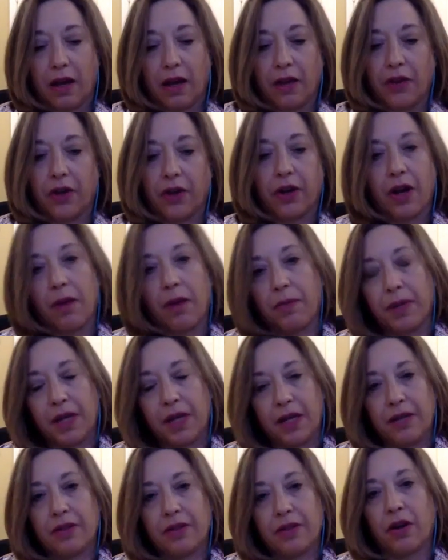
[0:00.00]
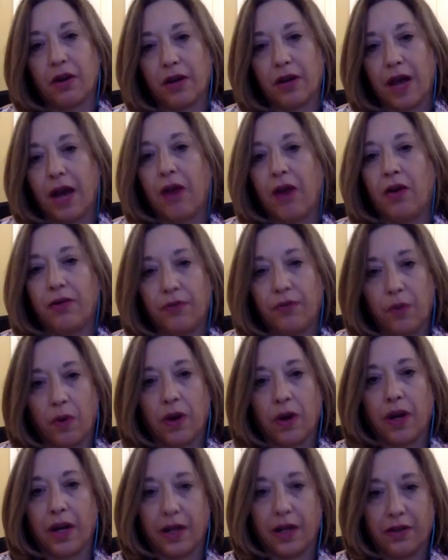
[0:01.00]
their companies are now
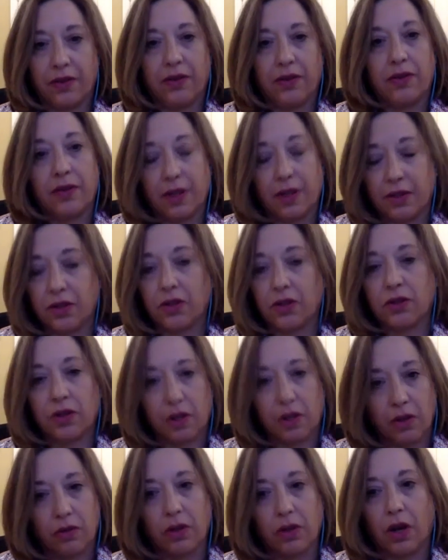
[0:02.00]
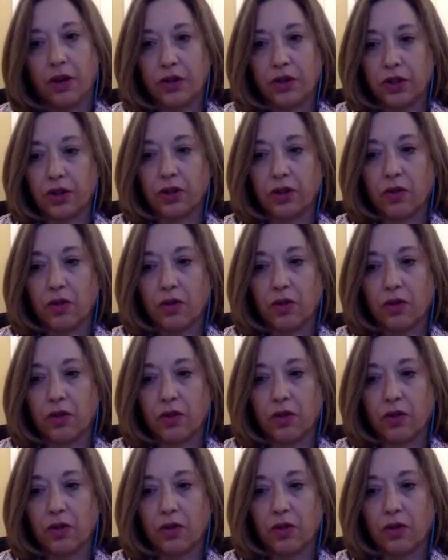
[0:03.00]
affording. And these are, larger